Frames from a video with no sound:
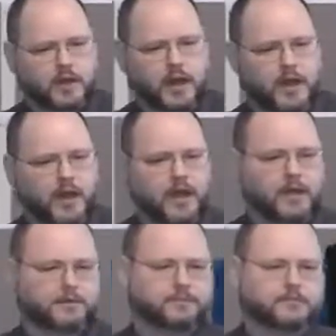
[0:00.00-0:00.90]

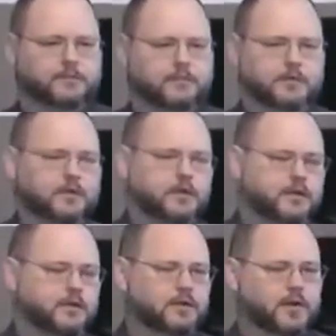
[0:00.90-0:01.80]
I,
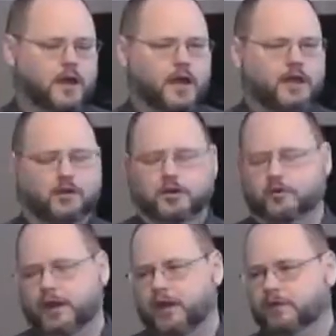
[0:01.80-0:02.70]
I, I look
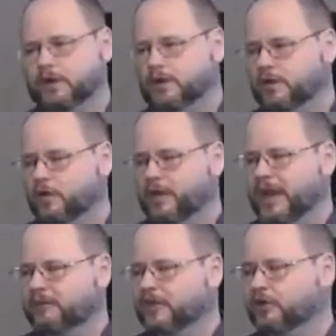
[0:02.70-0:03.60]
around, you know, we
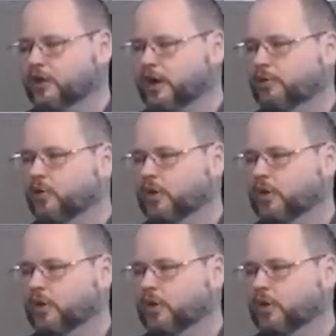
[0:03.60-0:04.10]
have an incredible